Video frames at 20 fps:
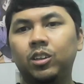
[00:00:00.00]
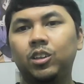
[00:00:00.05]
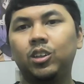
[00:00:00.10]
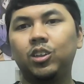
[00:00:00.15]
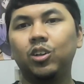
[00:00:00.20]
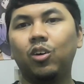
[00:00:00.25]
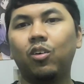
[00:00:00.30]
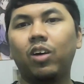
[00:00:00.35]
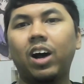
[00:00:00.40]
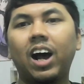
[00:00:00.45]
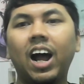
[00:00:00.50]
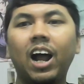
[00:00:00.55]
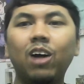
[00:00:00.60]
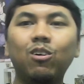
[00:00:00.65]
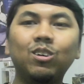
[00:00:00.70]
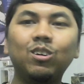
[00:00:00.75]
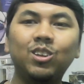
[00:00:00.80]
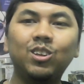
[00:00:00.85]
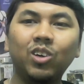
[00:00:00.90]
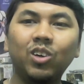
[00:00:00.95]
So I
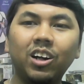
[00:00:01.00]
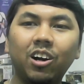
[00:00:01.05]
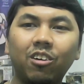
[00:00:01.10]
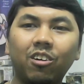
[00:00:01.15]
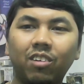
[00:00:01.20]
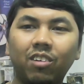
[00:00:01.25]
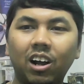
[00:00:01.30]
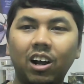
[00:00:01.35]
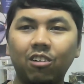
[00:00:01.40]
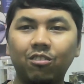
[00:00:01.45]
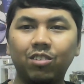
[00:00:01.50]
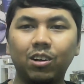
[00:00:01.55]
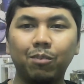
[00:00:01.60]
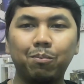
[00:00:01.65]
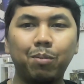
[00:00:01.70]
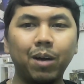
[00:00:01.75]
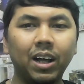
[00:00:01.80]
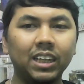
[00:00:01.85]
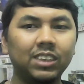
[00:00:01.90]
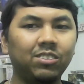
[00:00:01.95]
was not around for the
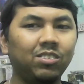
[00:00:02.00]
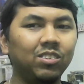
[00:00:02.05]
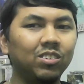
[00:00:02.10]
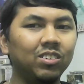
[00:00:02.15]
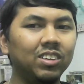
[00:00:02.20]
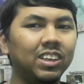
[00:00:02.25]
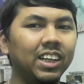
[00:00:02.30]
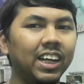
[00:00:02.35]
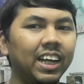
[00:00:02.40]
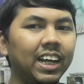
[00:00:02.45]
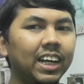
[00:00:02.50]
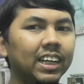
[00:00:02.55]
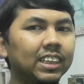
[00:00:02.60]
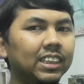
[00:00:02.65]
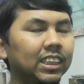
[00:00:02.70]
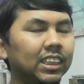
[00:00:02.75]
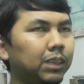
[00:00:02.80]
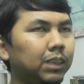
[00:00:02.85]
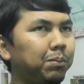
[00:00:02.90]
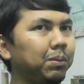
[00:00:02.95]
past few
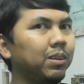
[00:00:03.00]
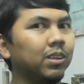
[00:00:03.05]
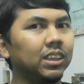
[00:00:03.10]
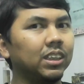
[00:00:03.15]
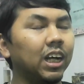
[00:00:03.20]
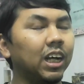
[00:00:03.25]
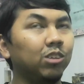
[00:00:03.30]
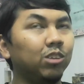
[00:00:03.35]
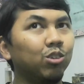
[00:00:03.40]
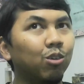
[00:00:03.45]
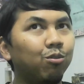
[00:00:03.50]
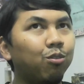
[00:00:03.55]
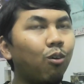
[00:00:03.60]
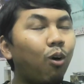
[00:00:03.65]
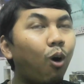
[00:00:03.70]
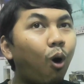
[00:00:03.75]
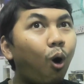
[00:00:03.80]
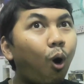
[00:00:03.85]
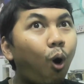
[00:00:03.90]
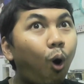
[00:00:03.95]
days is because I drove
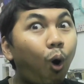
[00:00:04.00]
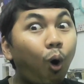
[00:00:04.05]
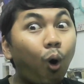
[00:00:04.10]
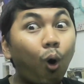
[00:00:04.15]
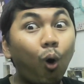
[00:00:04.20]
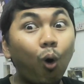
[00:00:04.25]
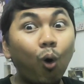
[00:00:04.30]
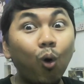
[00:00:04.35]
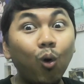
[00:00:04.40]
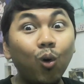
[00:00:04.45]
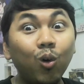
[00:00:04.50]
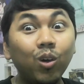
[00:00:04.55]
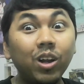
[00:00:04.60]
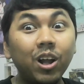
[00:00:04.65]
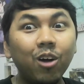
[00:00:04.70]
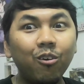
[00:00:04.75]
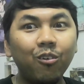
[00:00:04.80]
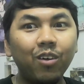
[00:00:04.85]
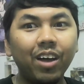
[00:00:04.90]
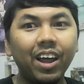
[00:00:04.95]
all
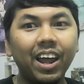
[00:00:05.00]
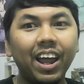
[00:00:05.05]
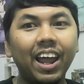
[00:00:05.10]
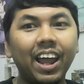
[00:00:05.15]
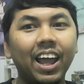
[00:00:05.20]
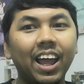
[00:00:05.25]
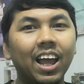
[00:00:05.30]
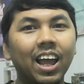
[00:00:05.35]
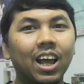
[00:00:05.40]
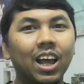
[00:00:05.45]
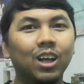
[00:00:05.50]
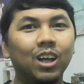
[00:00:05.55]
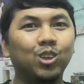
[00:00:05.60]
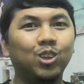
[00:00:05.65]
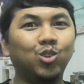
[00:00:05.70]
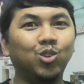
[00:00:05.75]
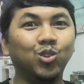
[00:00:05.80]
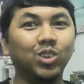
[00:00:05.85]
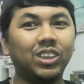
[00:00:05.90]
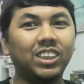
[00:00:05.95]
the way
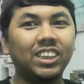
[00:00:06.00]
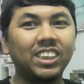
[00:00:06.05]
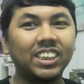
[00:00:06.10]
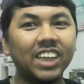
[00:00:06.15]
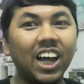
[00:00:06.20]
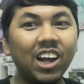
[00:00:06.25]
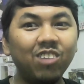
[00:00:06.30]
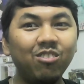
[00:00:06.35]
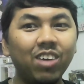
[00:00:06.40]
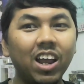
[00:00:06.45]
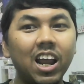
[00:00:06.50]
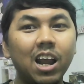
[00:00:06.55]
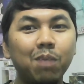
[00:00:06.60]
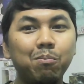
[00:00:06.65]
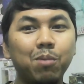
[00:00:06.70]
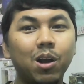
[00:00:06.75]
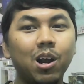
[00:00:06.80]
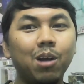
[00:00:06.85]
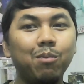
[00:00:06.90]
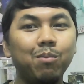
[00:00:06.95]
to Sunway
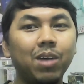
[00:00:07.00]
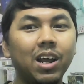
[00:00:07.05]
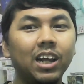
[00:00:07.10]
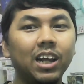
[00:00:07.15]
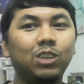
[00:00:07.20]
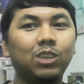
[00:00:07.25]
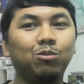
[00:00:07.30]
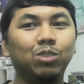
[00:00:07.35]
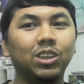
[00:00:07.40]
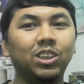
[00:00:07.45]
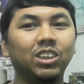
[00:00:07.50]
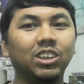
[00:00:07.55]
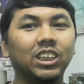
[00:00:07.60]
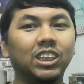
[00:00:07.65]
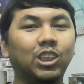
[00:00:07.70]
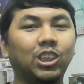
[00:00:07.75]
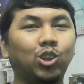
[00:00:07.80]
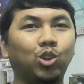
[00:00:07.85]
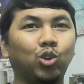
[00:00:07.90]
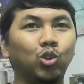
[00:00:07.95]
Pyramid, which
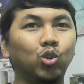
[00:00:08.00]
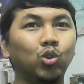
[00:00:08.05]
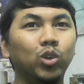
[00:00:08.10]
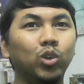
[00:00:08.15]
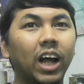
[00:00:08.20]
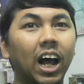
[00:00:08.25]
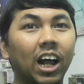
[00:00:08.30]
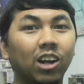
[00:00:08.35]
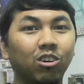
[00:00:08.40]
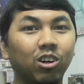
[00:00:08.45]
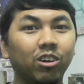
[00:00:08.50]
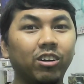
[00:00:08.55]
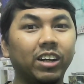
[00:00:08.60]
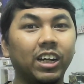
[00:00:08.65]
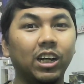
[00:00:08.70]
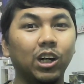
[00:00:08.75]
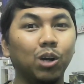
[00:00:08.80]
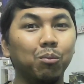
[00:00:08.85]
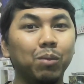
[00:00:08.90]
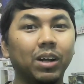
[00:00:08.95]
is two hundred
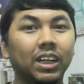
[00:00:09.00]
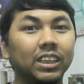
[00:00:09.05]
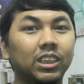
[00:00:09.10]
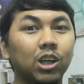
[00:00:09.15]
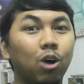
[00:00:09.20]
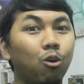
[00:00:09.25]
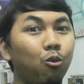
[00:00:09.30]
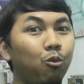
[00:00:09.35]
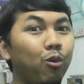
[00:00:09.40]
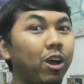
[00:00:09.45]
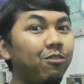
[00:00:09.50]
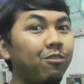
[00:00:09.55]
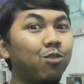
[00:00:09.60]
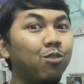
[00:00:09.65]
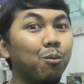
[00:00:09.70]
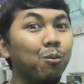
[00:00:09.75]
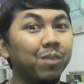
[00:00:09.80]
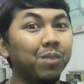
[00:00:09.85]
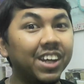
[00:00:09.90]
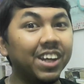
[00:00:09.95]
kilometers away
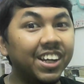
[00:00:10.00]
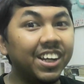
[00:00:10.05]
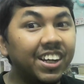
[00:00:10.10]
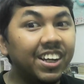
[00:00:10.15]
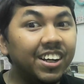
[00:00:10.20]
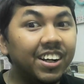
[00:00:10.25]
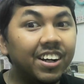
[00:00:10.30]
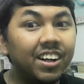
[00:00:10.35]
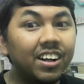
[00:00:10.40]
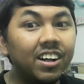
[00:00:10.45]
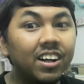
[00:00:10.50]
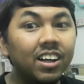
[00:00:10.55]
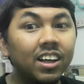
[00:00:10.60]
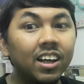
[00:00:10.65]
from here.